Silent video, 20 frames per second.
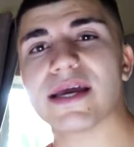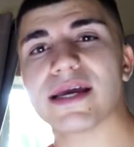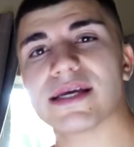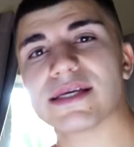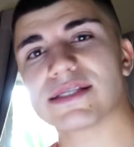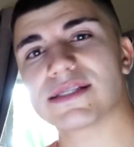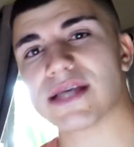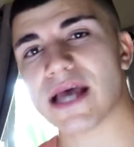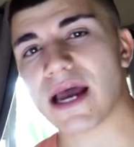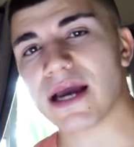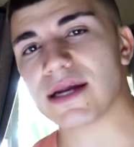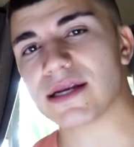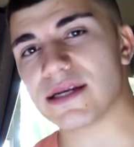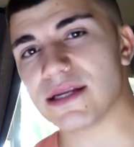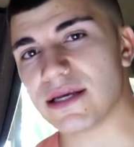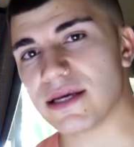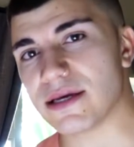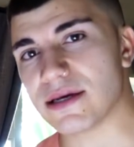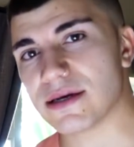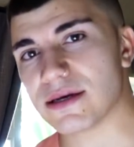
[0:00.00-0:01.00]

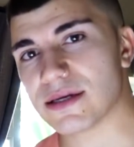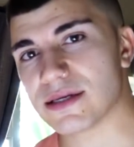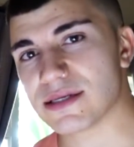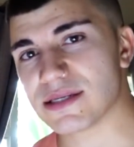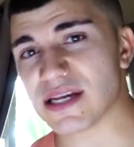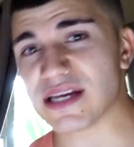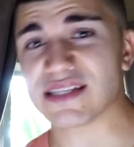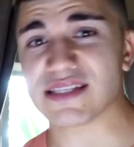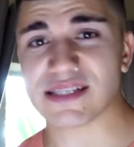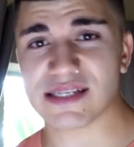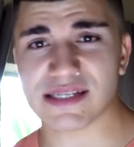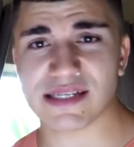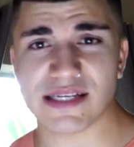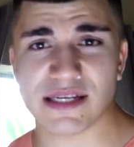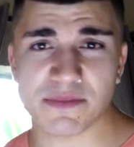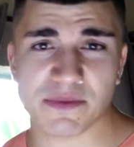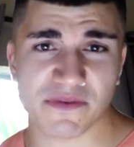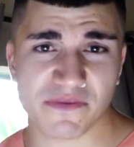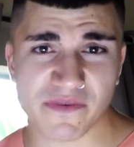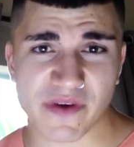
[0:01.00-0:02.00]
exactly does
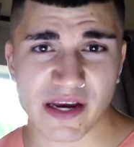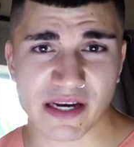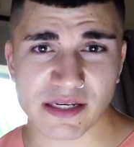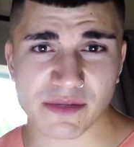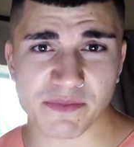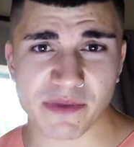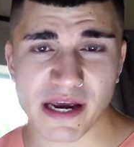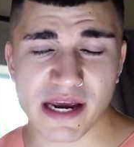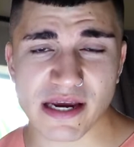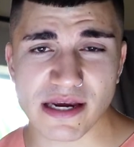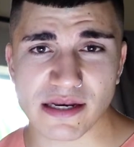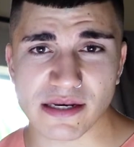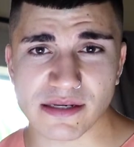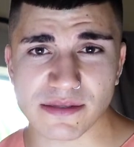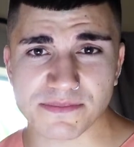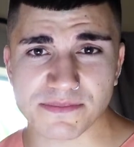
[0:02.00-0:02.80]
sleep affect pain?